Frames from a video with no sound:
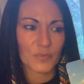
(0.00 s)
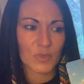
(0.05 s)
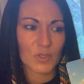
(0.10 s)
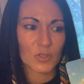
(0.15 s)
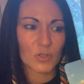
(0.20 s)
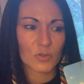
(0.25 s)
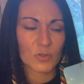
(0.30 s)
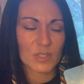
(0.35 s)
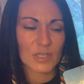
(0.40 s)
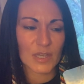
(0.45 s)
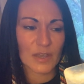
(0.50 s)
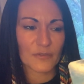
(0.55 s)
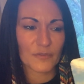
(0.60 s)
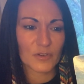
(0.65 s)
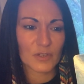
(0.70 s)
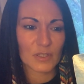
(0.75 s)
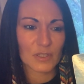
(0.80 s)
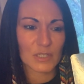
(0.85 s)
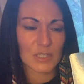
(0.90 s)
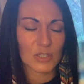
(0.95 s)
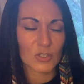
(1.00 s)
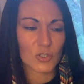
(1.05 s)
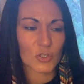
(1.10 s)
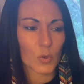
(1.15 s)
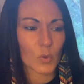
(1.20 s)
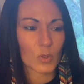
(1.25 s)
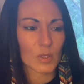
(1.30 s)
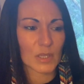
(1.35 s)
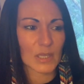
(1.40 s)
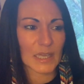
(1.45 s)
you definitely
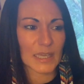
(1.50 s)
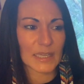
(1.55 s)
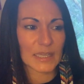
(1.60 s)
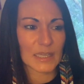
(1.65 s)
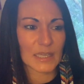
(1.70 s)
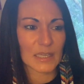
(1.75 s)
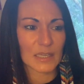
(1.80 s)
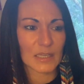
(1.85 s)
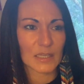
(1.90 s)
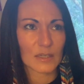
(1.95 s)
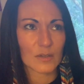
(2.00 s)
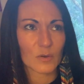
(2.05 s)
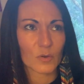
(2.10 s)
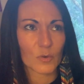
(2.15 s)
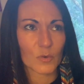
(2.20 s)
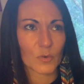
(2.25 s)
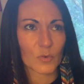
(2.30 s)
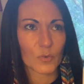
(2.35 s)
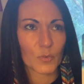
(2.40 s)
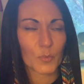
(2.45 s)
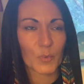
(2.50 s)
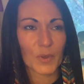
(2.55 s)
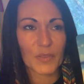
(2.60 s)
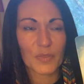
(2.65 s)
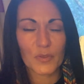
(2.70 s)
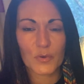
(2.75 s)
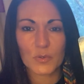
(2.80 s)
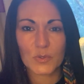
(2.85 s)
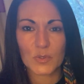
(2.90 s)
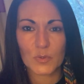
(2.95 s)
don't like it when
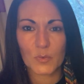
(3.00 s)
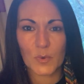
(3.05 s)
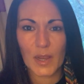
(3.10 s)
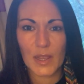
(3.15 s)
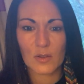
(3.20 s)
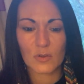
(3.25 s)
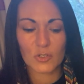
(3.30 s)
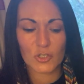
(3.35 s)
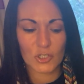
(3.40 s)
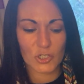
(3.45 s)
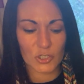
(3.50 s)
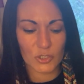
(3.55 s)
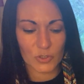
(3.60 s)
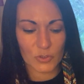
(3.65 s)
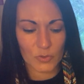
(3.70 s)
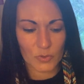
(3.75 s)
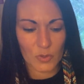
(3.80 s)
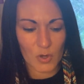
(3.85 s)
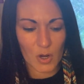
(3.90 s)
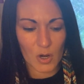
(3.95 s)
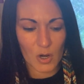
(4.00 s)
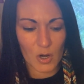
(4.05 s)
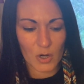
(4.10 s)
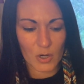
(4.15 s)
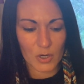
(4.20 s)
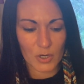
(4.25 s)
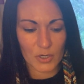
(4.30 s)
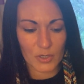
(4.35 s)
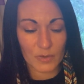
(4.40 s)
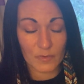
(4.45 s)
those around you
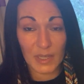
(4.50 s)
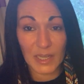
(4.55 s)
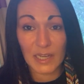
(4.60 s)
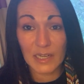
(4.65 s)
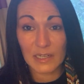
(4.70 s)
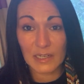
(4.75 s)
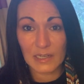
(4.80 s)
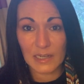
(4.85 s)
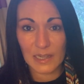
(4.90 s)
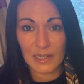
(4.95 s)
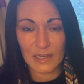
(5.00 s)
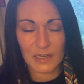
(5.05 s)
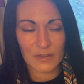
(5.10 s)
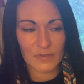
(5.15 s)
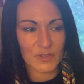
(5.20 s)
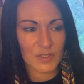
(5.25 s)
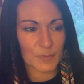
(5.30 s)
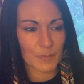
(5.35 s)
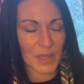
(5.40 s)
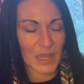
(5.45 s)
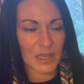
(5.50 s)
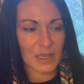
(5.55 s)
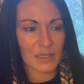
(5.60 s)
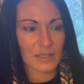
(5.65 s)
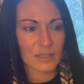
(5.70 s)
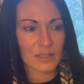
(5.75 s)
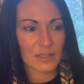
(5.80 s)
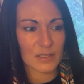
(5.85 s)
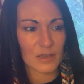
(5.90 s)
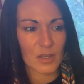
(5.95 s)
are in a negative
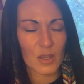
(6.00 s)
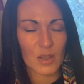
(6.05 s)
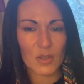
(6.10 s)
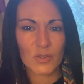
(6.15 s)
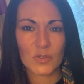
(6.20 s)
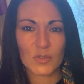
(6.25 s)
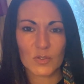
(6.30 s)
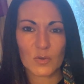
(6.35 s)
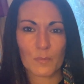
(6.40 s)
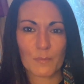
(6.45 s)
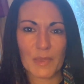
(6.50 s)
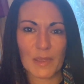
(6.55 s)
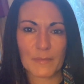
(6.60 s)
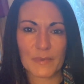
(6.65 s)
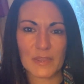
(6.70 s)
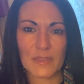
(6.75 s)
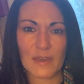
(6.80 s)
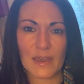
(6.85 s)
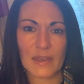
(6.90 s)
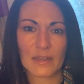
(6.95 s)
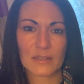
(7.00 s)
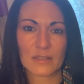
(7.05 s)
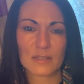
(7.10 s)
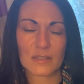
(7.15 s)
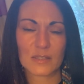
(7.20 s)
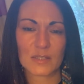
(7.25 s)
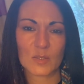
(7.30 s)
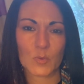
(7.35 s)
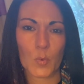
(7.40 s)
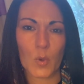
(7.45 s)
space. So maybe that's
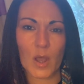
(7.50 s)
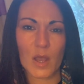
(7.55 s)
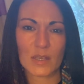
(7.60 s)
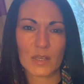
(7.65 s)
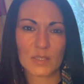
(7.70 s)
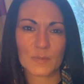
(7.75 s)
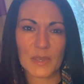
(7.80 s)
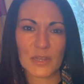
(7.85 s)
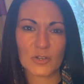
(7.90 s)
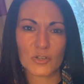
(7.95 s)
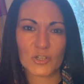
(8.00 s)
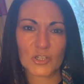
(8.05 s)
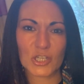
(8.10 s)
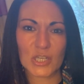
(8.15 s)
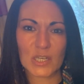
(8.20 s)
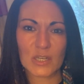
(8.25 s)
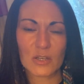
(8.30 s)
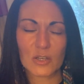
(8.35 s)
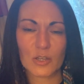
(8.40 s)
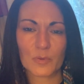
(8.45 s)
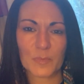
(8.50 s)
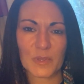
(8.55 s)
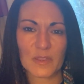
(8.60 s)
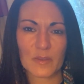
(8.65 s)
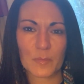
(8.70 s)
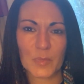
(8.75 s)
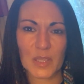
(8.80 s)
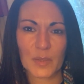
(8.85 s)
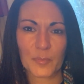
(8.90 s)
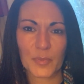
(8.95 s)
this wasp energy, could be the
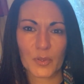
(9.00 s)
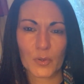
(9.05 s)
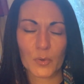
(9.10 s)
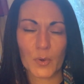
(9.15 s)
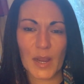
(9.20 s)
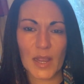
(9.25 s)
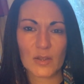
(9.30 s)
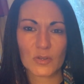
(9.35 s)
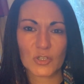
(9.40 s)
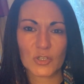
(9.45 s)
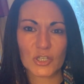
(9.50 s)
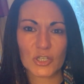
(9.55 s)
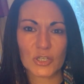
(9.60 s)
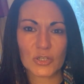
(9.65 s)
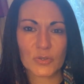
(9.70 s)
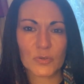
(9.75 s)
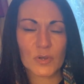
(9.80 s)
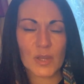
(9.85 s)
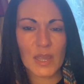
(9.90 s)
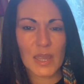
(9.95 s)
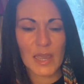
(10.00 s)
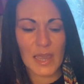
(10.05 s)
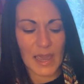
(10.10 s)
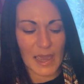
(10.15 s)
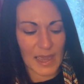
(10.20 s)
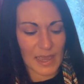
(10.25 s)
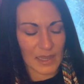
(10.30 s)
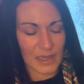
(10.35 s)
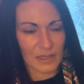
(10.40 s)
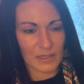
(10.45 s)
people around you,
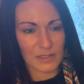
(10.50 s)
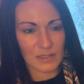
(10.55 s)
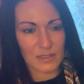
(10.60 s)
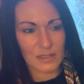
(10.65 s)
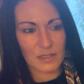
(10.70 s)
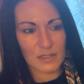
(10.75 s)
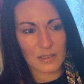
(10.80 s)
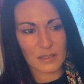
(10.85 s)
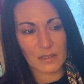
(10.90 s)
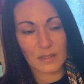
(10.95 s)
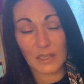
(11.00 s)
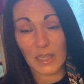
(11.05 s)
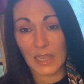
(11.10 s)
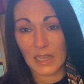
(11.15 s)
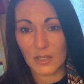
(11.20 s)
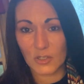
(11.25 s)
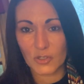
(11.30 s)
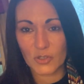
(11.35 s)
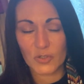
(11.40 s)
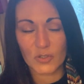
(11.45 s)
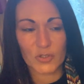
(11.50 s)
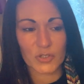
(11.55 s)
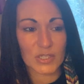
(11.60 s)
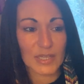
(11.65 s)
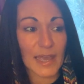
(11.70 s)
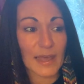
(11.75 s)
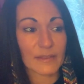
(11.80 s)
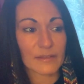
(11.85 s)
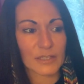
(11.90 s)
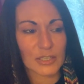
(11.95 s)
and the angels are
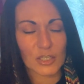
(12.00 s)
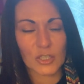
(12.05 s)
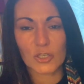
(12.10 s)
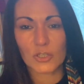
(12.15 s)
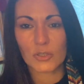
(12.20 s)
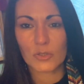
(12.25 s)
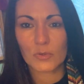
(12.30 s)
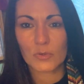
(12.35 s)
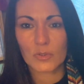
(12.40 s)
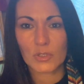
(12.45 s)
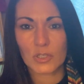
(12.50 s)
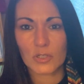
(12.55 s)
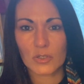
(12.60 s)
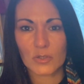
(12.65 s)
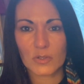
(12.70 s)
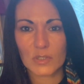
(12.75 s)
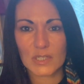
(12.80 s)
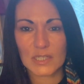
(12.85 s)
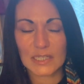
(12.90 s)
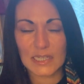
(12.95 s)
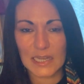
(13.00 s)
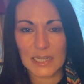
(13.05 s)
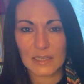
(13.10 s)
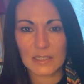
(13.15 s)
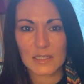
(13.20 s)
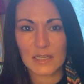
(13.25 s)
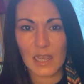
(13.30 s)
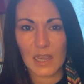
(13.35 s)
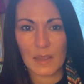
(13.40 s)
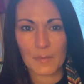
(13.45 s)
telling you, you know, to take a
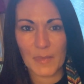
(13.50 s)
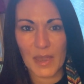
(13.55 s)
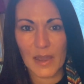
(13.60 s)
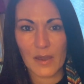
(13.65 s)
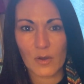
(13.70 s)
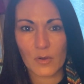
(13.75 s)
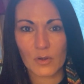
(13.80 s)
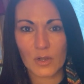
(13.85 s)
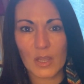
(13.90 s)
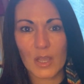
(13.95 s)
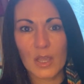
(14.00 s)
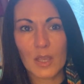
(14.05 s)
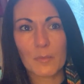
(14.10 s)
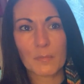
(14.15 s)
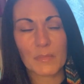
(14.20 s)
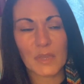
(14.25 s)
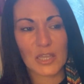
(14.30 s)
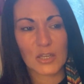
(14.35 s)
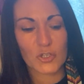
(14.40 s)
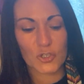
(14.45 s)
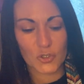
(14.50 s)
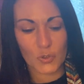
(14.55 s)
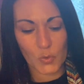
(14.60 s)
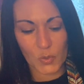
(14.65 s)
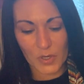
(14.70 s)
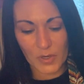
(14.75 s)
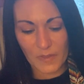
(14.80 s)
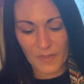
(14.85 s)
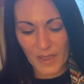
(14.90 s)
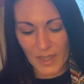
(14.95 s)
time out, make
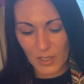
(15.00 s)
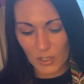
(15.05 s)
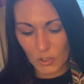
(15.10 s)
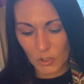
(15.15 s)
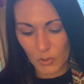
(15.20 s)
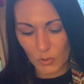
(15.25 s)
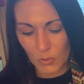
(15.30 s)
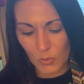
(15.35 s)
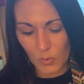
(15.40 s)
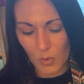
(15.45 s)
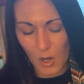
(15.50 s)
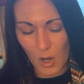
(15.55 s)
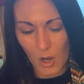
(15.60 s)
sure that you